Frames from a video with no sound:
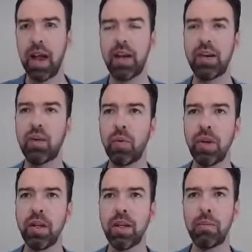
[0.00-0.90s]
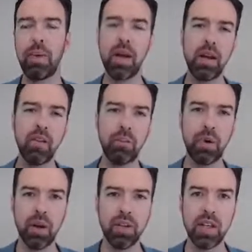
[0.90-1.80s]
And in a really competitive
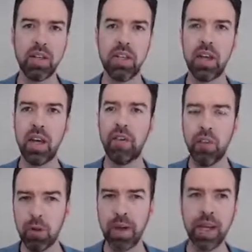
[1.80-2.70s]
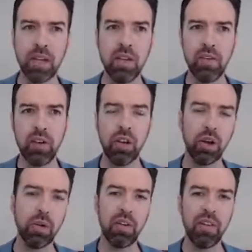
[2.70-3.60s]
process, if you're being interviewed
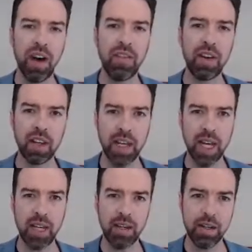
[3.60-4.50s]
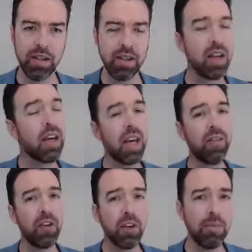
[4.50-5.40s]
along with 5 other candidates,
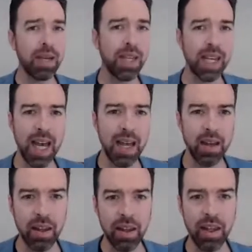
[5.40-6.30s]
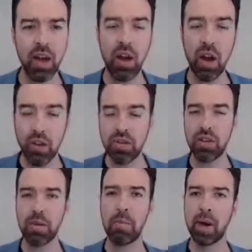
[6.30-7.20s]
if you can be the candidate that knows
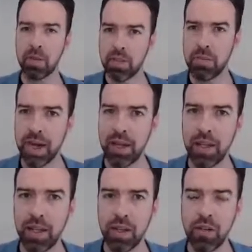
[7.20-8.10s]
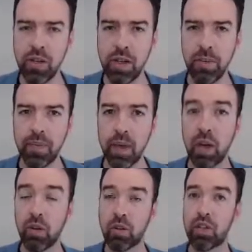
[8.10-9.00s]
the most about the industry,
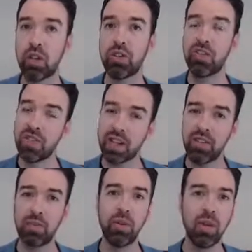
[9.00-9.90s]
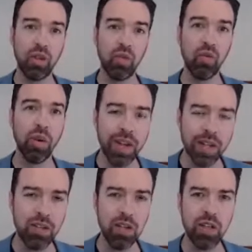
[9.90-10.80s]
or shows you've done some really good
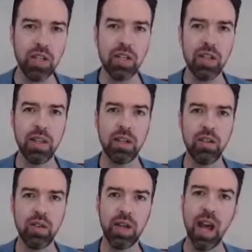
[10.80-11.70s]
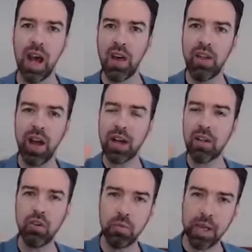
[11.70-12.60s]
research into the industry,
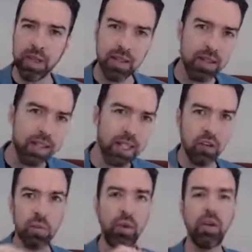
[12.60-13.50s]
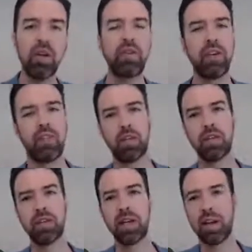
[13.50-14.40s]
that could be the single point of
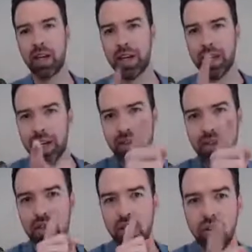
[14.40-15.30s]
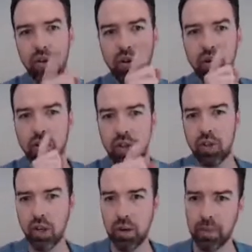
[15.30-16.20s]
difference that gets you the
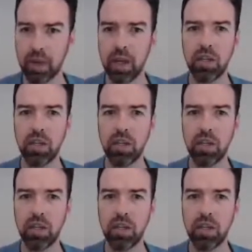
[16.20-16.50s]
job.